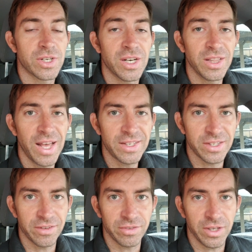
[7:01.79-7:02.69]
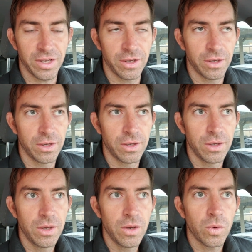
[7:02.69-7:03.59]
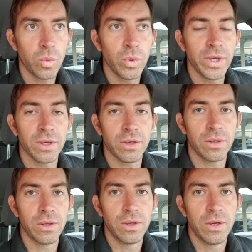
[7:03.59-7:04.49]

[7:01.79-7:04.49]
collectively will